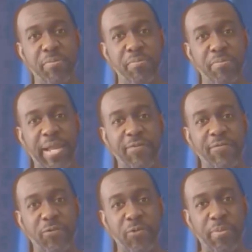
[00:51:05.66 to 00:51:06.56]

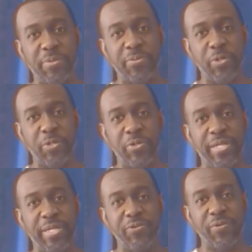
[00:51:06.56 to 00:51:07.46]
platforms where you
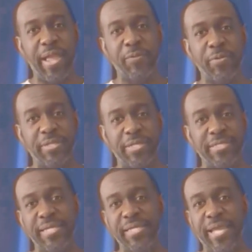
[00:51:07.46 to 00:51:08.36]
can interact with us
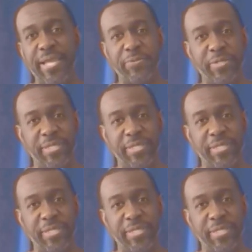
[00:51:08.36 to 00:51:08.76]
and engage with us.